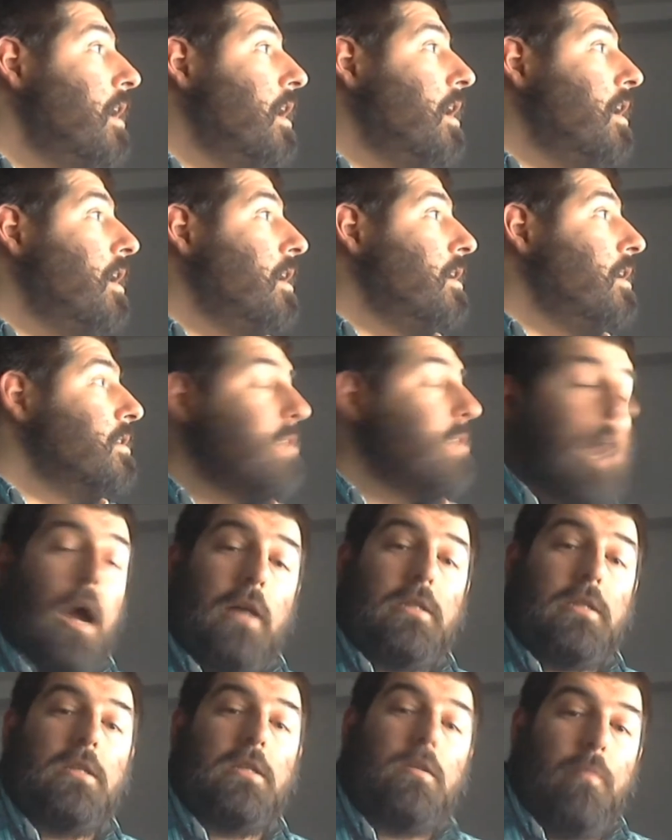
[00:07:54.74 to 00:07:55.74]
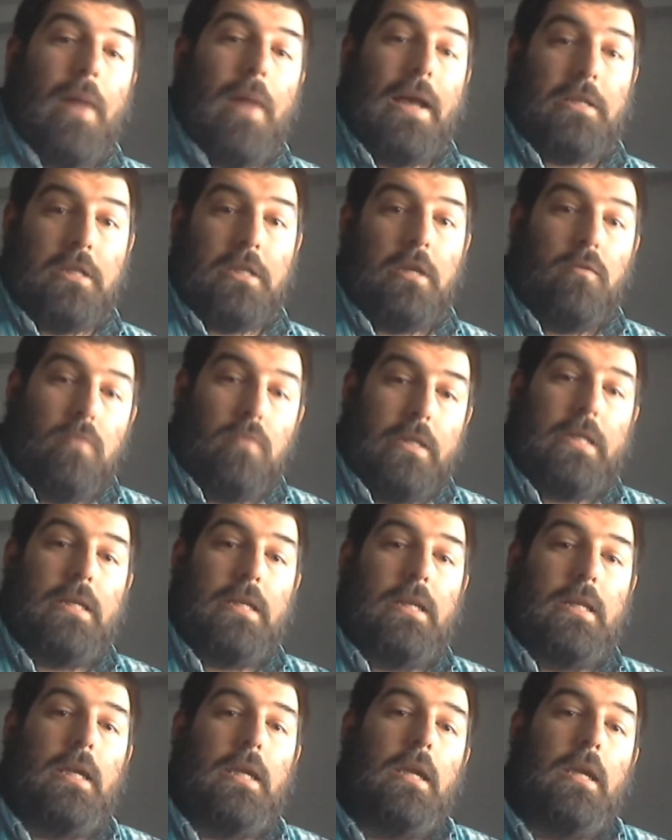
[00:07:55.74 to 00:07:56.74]
uh, toxic
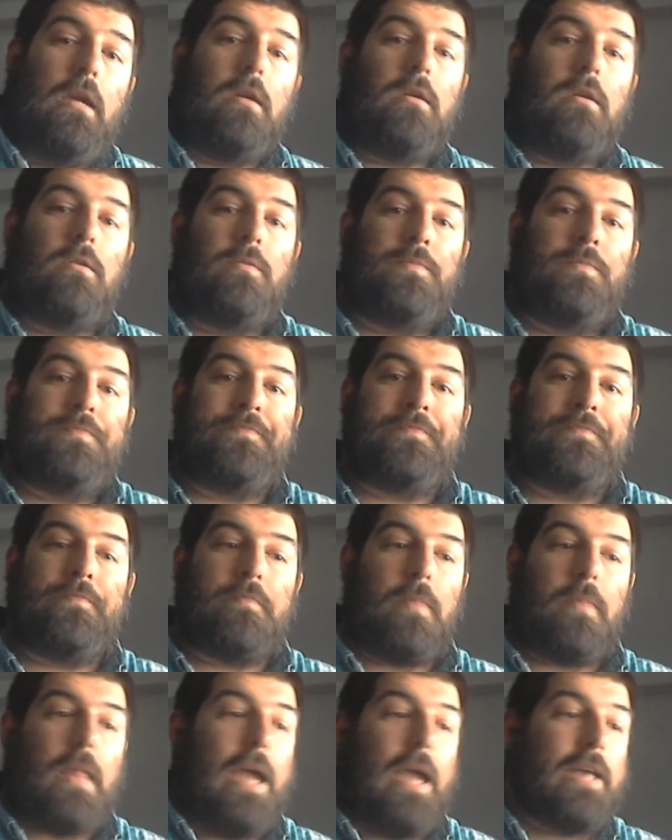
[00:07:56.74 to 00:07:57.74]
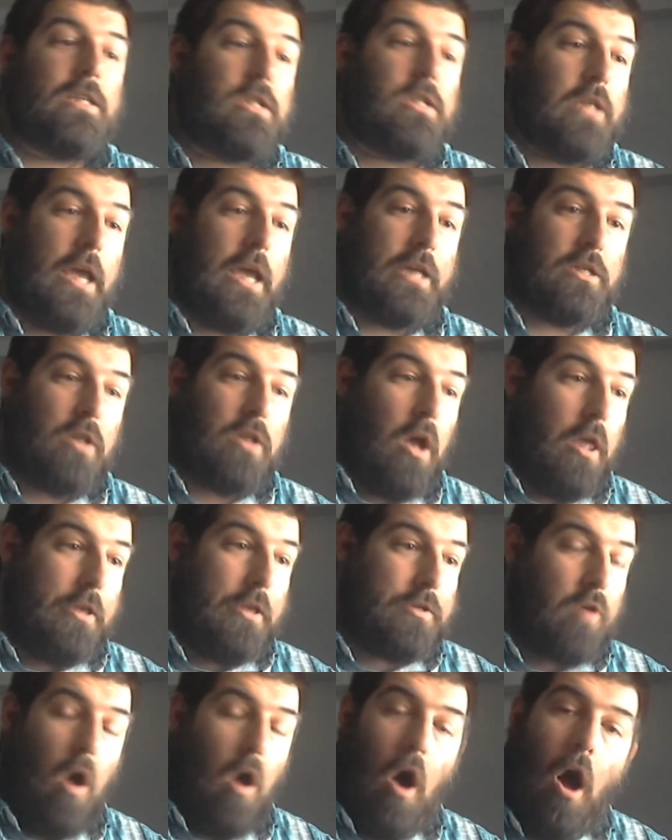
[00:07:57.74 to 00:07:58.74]
masculinity, as, as,
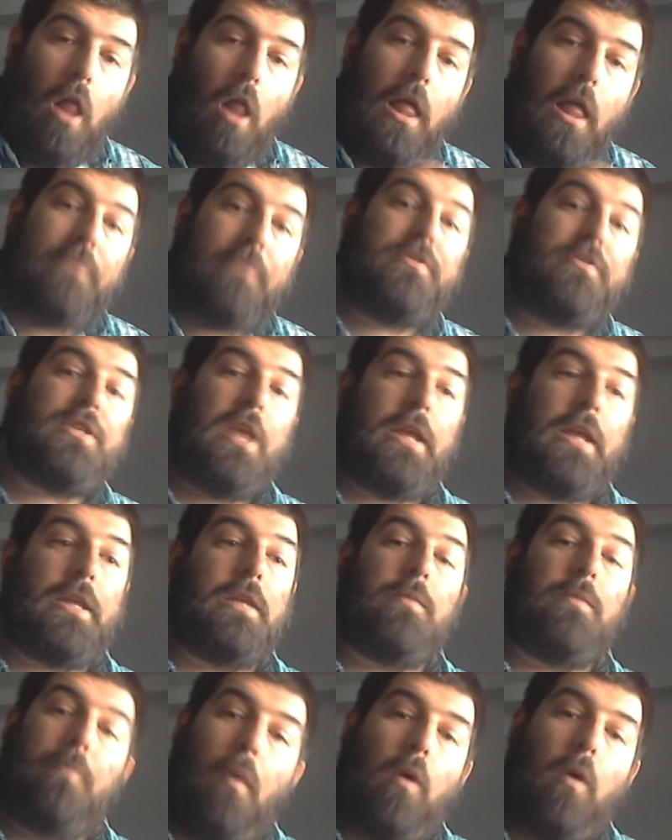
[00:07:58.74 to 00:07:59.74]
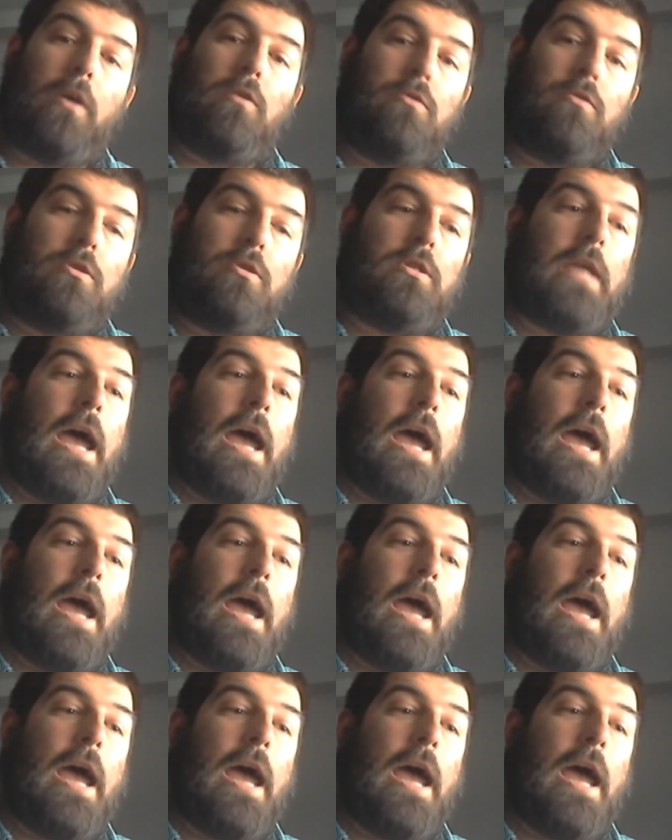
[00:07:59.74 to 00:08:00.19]
as all I've seen, it boils